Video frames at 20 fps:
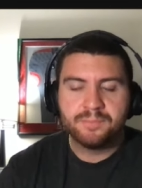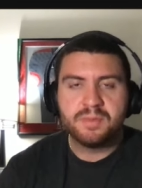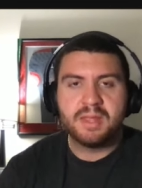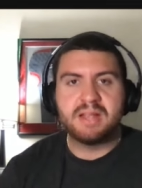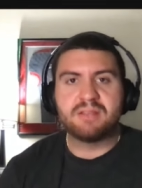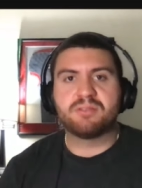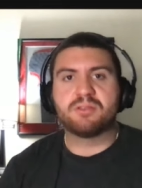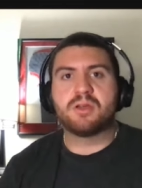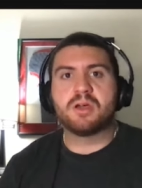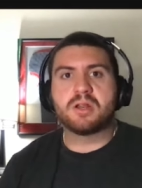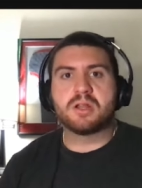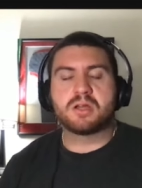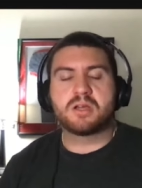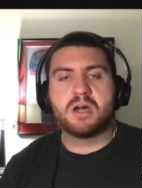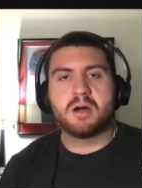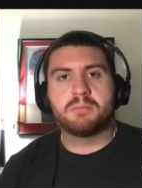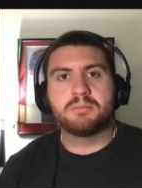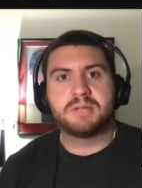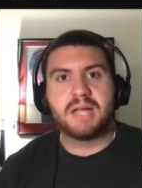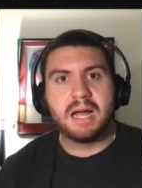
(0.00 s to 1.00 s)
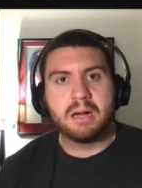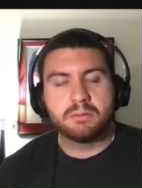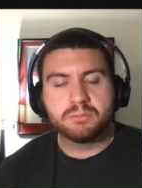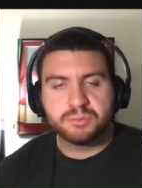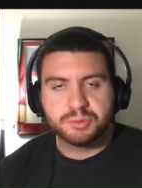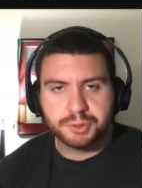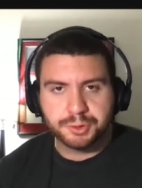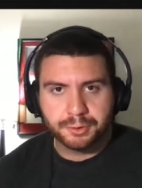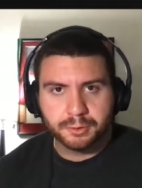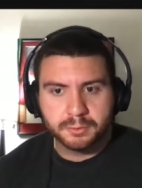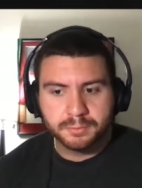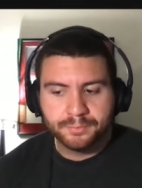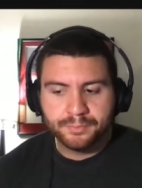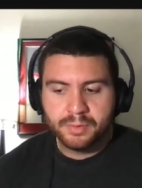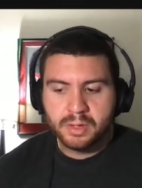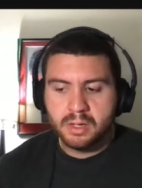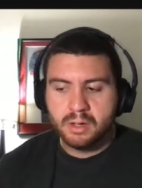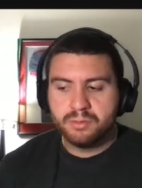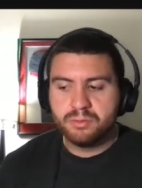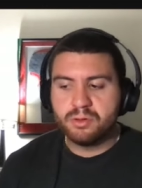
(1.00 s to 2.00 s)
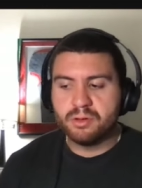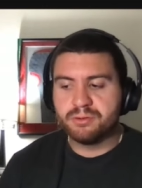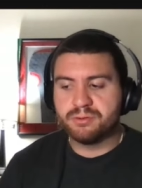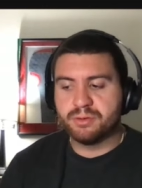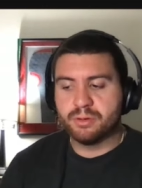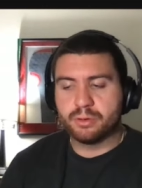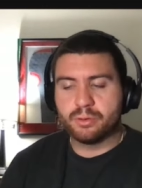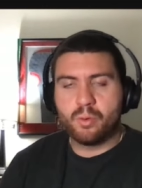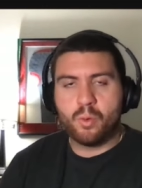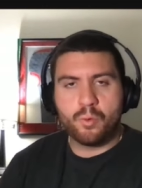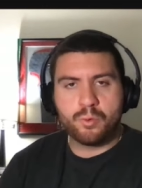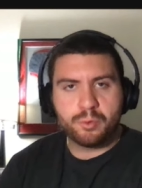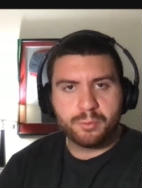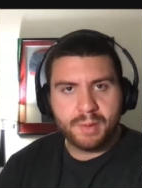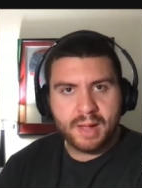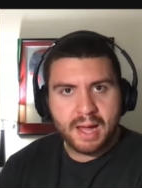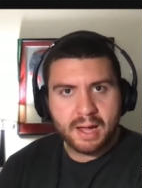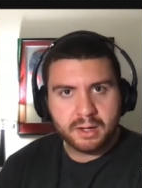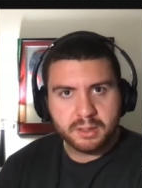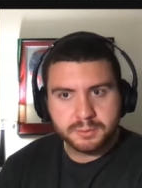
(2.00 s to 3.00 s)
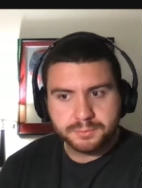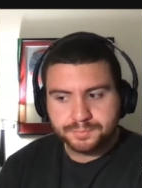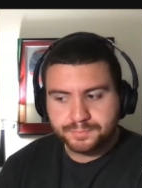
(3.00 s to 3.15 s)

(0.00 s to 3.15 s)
It's going to come down to does the quarterback